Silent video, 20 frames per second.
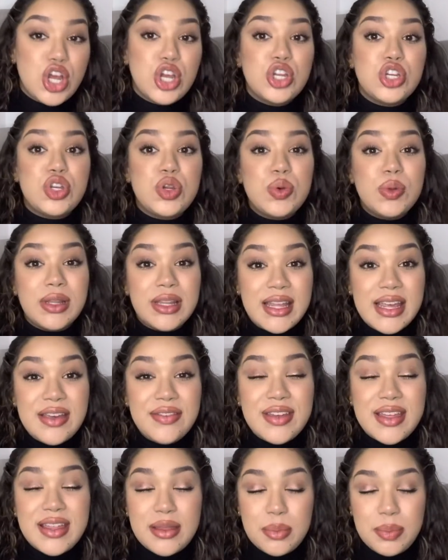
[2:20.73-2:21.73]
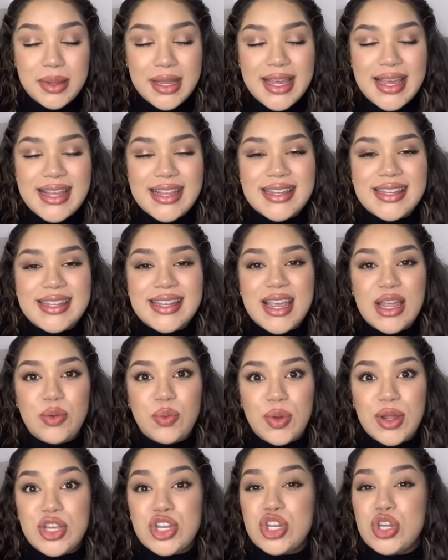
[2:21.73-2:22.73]
to live in the place in
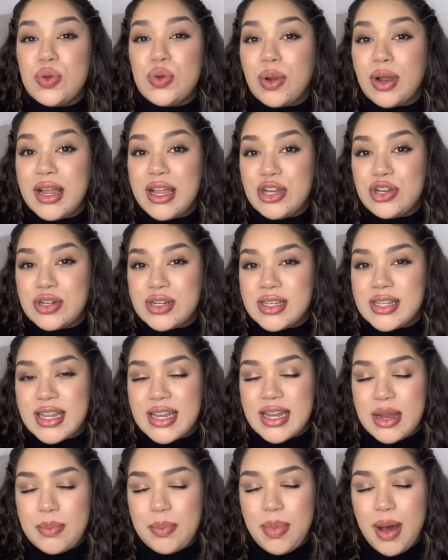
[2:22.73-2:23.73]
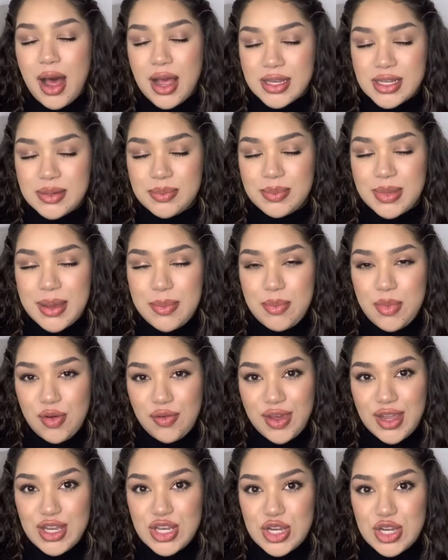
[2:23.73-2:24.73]
which you are interested in possibly
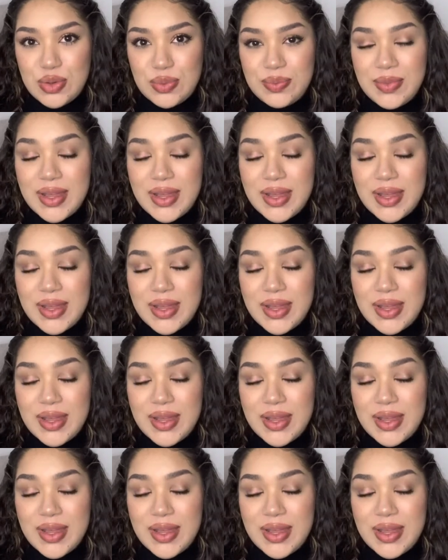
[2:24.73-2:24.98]
moving to?